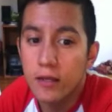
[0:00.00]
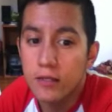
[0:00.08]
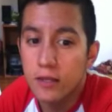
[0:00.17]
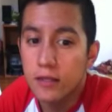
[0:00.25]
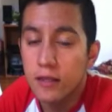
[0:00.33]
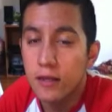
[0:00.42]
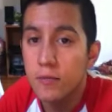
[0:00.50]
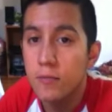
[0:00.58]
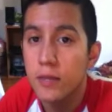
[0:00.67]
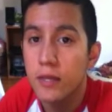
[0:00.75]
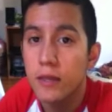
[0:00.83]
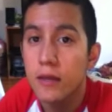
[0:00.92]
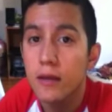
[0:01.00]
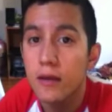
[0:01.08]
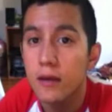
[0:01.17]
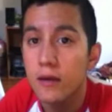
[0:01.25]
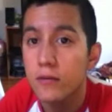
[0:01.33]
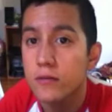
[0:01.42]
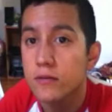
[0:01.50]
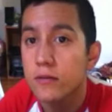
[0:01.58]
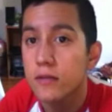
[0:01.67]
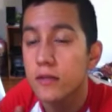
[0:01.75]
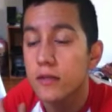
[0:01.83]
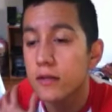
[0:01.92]
I just kind of let it be, and
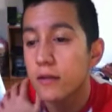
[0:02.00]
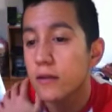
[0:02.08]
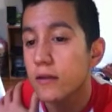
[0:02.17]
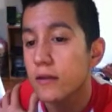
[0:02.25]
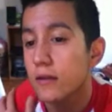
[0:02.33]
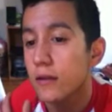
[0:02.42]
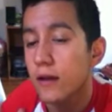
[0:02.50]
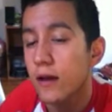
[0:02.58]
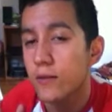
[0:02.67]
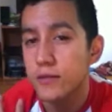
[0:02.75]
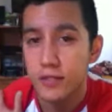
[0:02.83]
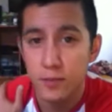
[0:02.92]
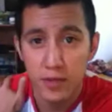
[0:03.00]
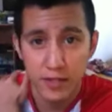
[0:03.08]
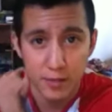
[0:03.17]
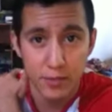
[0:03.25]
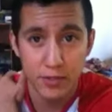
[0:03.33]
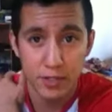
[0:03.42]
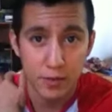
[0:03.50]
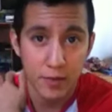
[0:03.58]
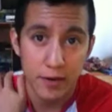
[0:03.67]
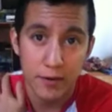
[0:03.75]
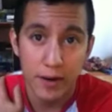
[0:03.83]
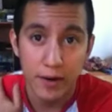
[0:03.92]
I wasn't a pleasant person to
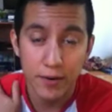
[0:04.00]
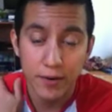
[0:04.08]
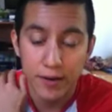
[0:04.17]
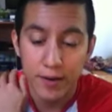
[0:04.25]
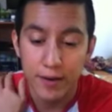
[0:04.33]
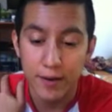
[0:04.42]
be around.